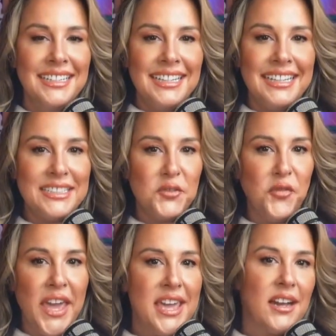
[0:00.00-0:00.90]
It's
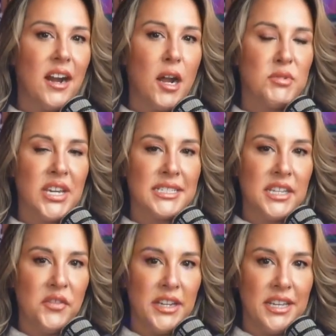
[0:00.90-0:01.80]
fake
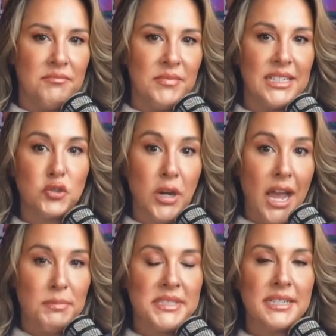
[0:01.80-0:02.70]
objectivity, a
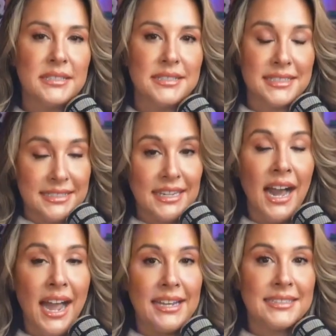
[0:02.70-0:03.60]
trap
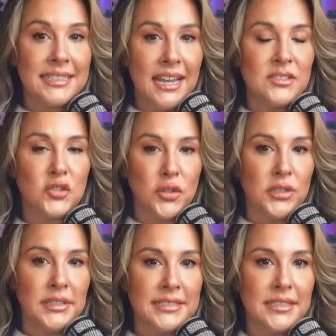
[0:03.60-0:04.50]
disguised as
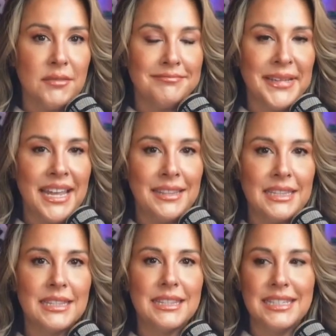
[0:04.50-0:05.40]
journalism, and
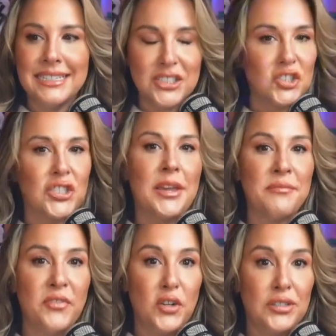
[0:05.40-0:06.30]
it's
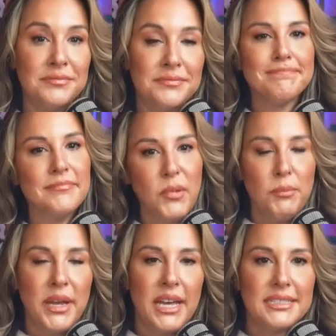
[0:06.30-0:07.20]
shameful.
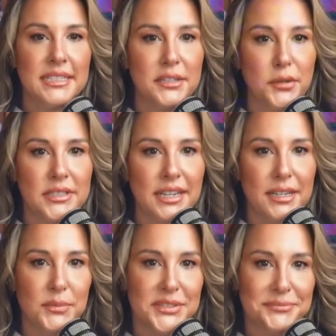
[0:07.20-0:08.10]
Back to the New York
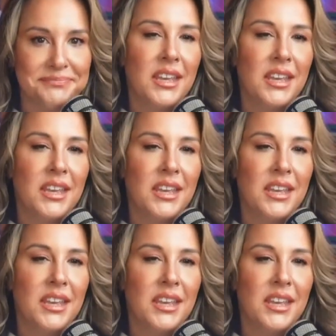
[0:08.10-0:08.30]
Times.